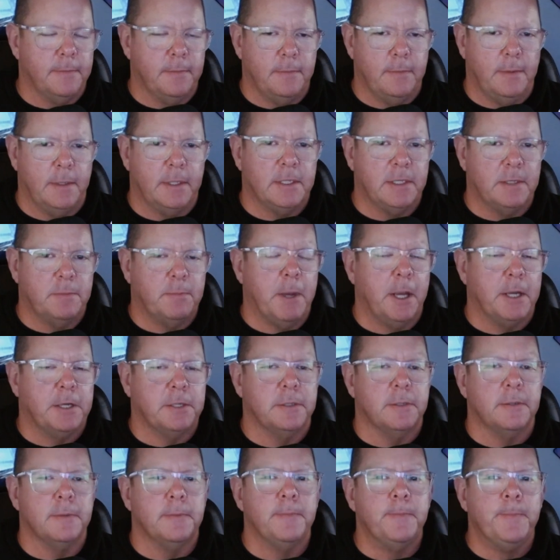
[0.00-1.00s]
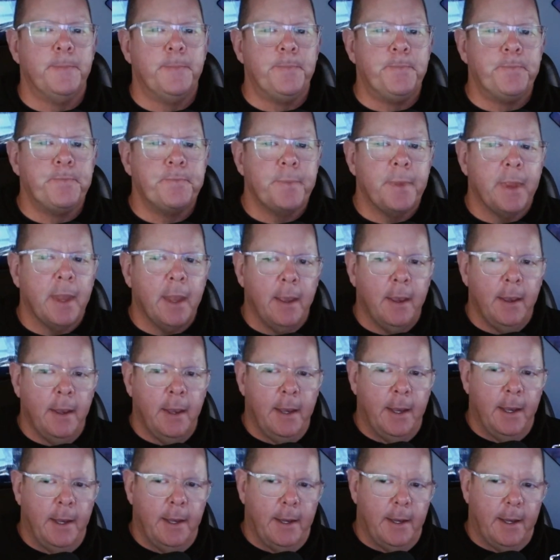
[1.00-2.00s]
inspection,
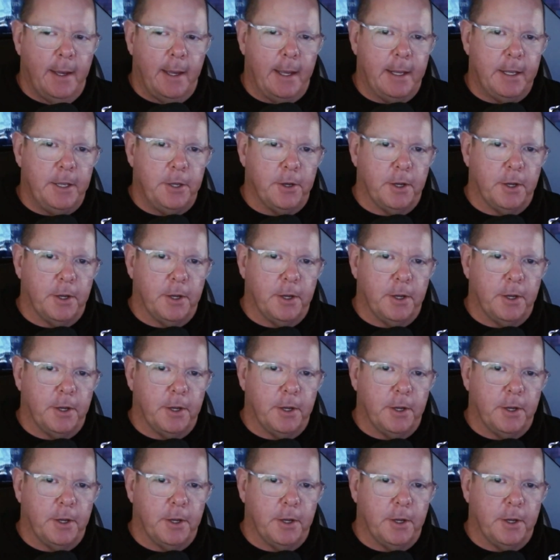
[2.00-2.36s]
and